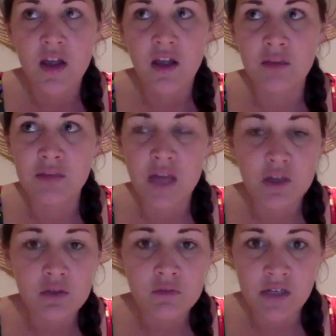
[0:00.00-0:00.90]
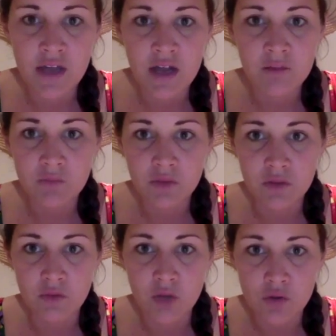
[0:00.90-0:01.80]
And I'm telling you right now,
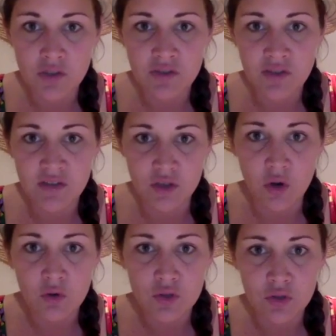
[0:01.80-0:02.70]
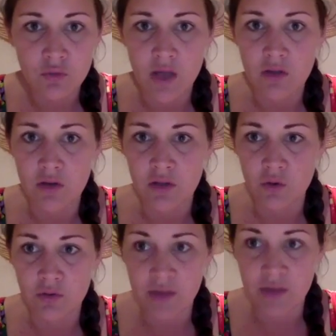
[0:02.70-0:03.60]
the coaches that don't do well,
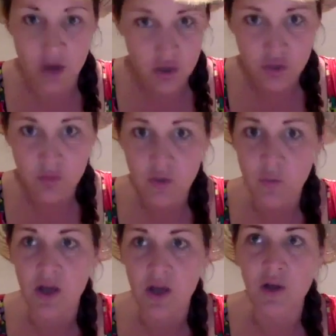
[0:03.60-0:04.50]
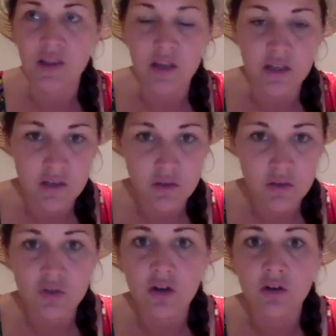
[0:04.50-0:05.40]
that aren't doing well, and that continue
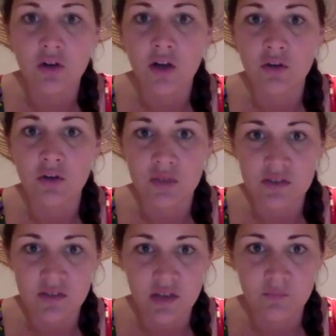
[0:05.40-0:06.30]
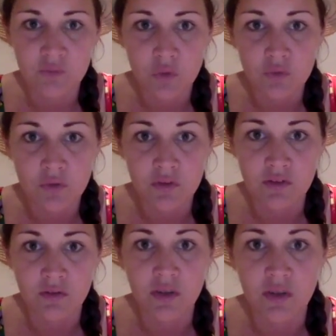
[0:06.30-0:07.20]
to struggle are the ones that don't do
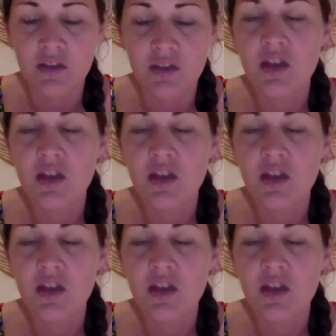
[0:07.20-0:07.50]
this, okay?